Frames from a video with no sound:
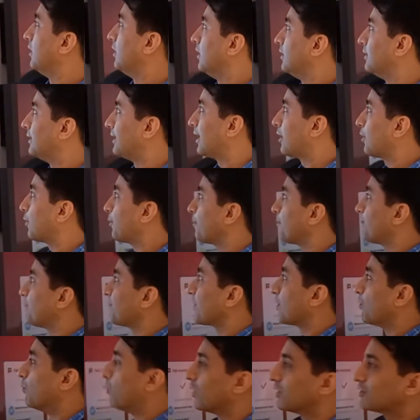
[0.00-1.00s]
Now,
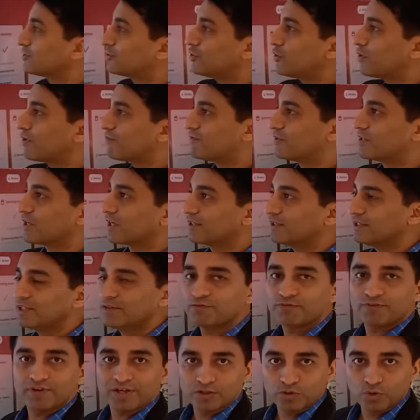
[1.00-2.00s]
once you have done the
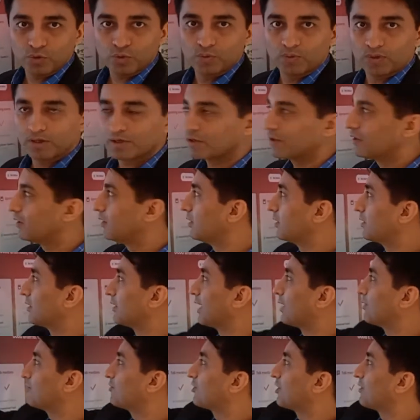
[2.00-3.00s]
failover,
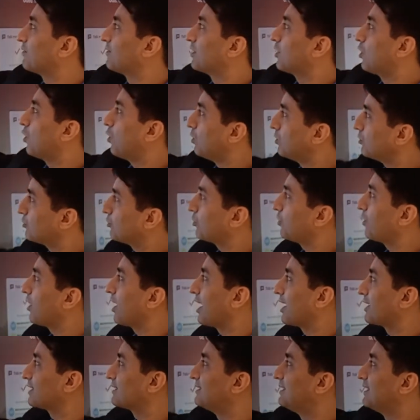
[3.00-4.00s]
Cloud7 also
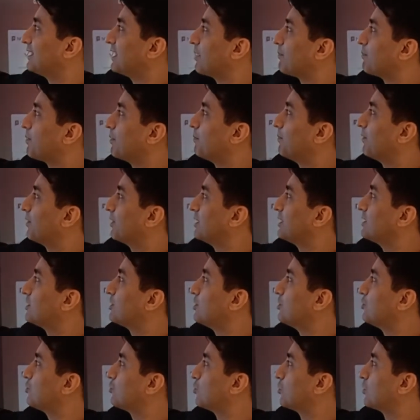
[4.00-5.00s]
has the
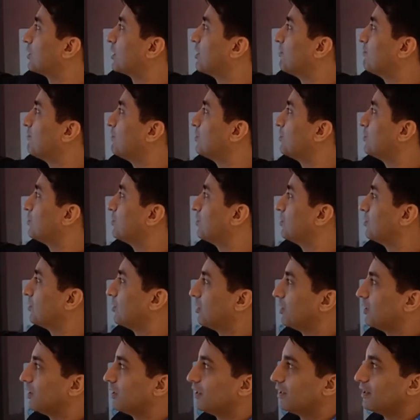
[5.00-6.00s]
capability to give you
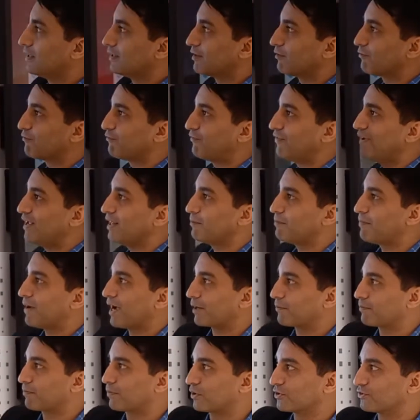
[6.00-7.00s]
the
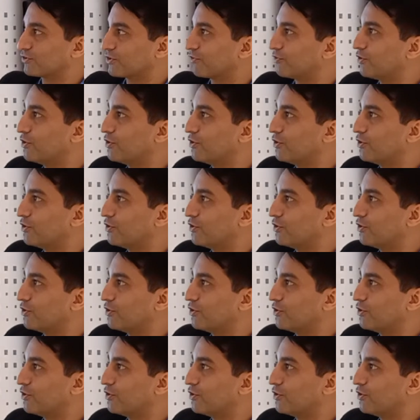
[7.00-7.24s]
failback process.